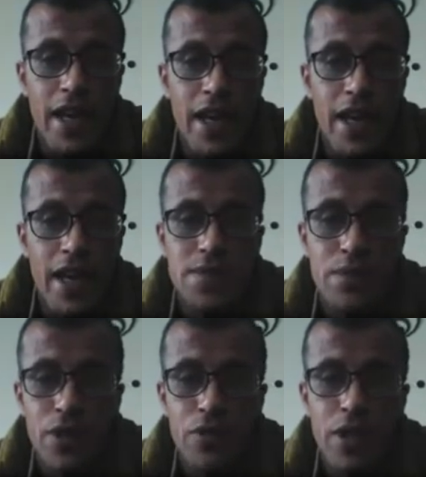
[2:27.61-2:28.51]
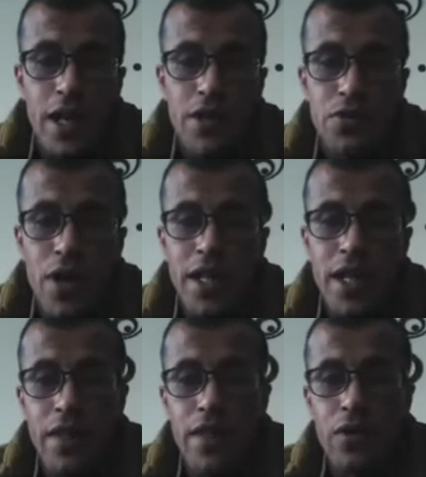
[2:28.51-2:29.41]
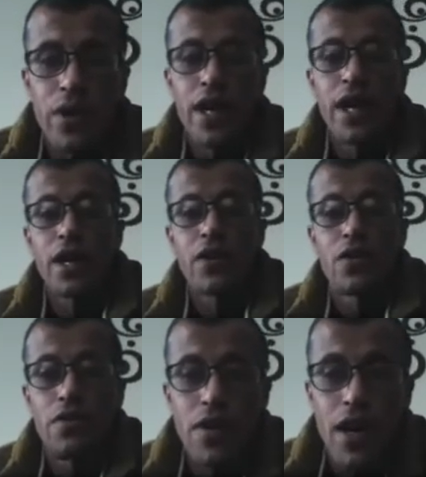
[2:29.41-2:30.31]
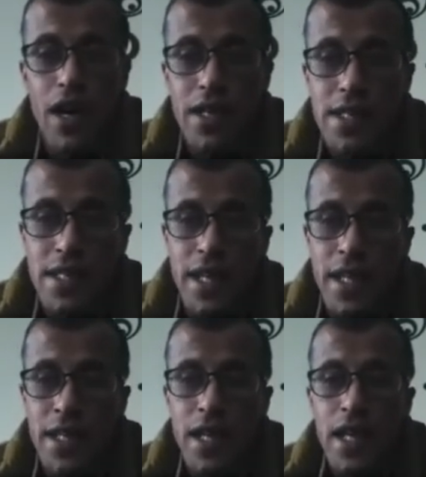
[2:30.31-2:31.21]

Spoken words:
if not peculiar to any other work of art seen